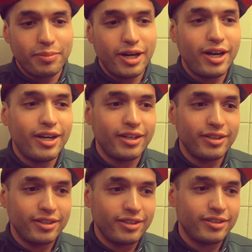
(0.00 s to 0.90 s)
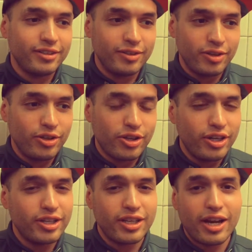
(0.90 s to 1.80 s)
But you
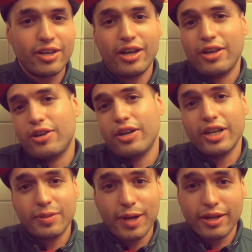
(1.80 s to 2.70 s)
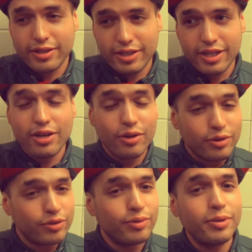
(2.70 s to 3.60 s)
can you can expect
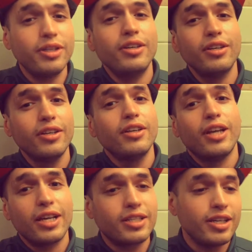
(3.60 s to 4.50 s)
singles from me, like